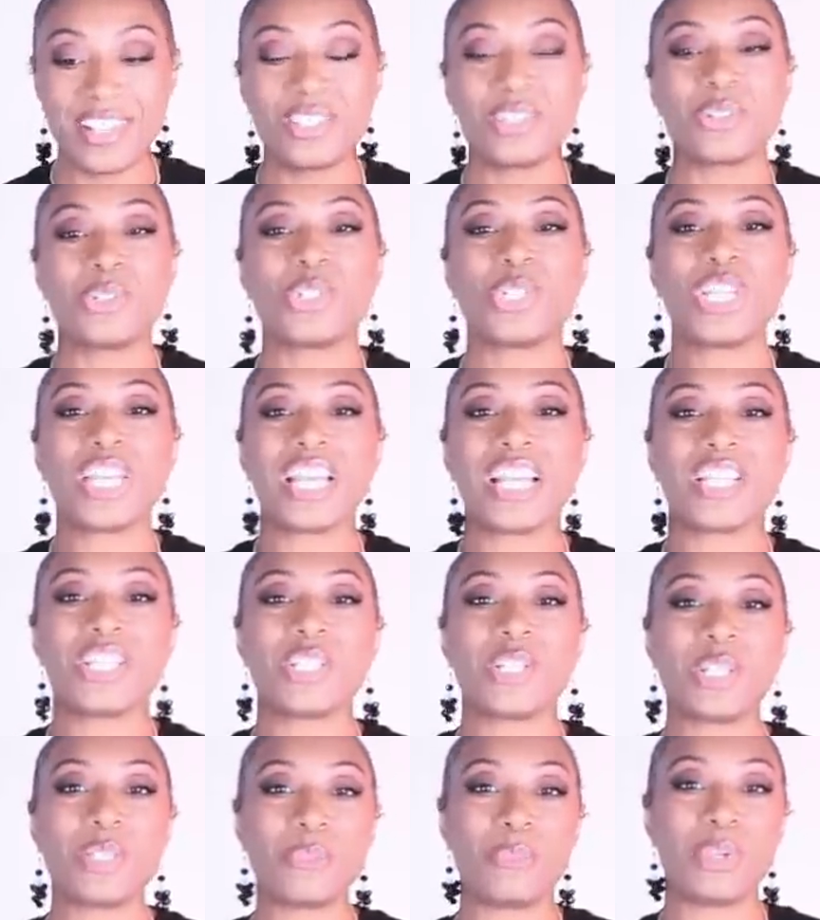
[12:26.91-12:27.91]
So she
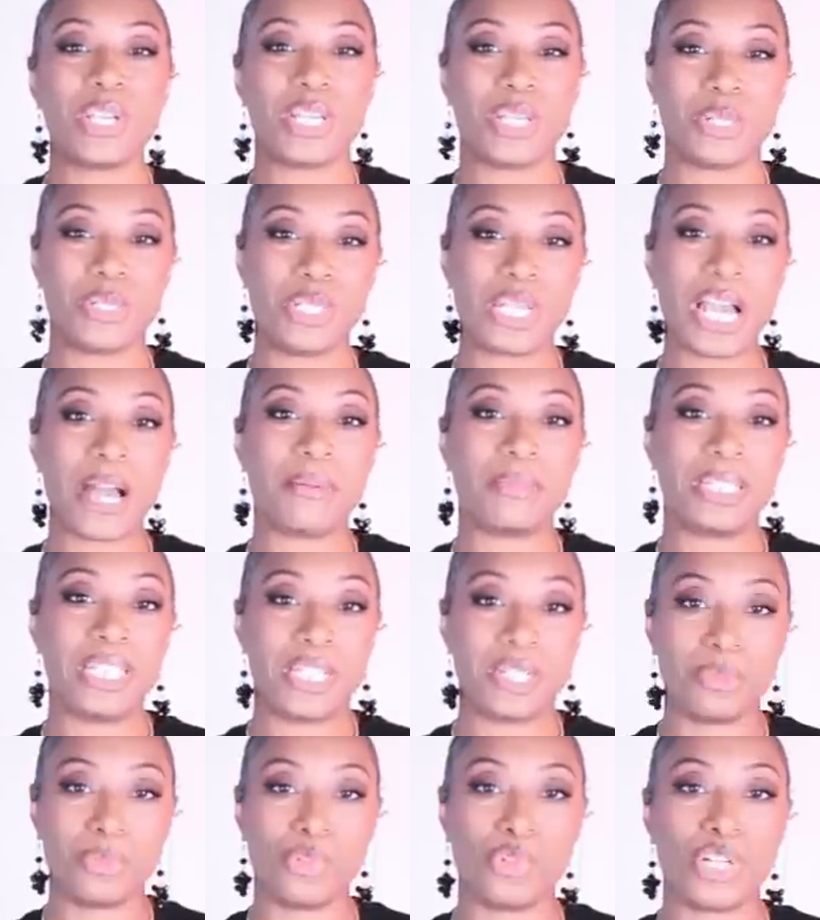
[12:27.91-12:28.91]
has on the bandeau top
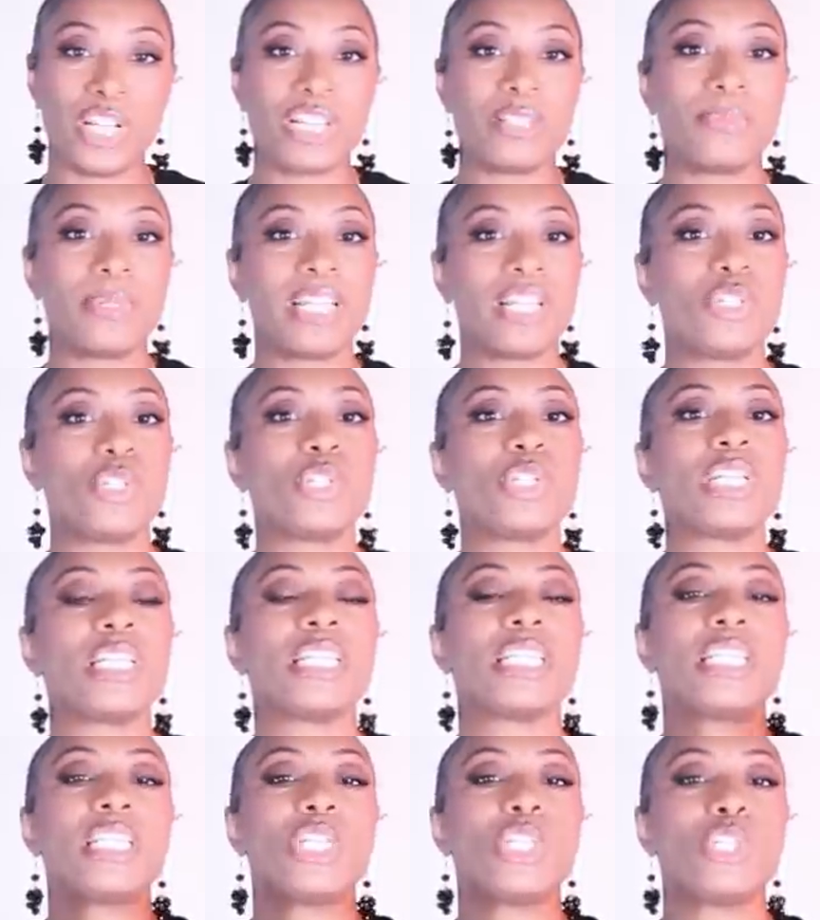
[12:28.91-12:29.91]
denim dress, but as you
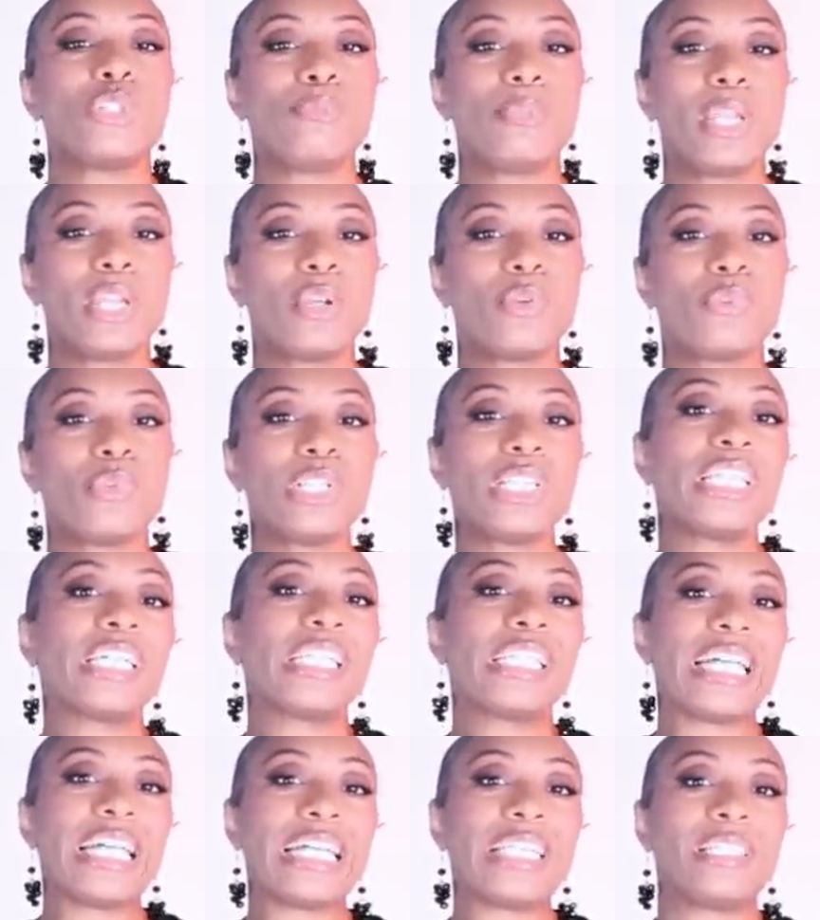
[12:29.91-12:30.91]
can see, she made it really
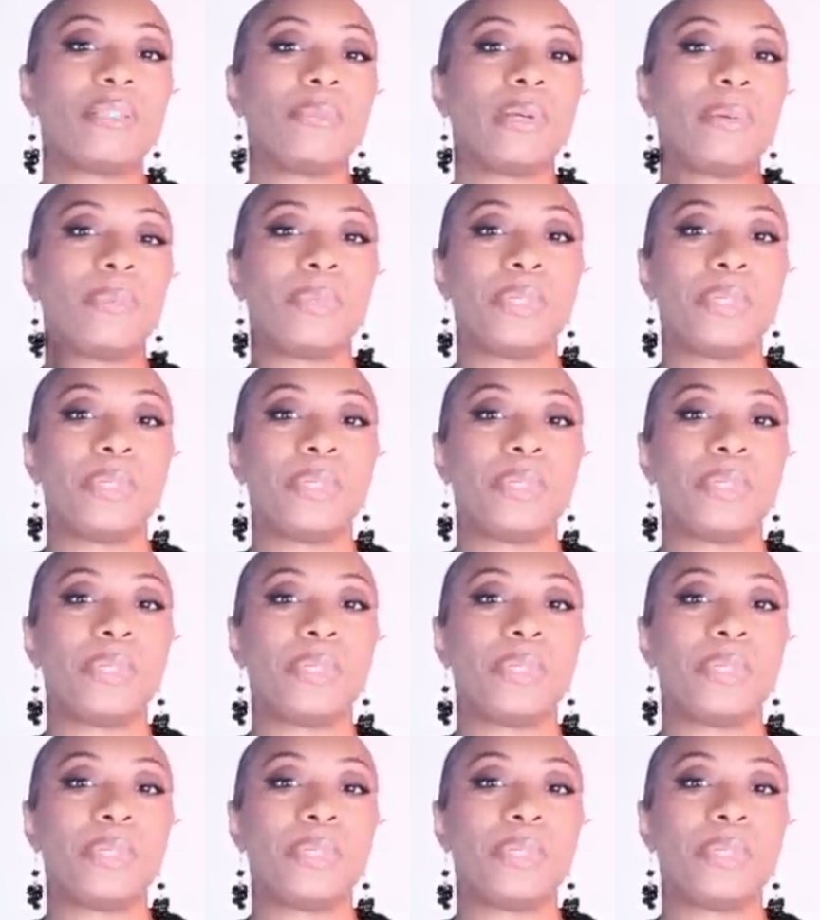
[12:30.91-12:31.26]
classy by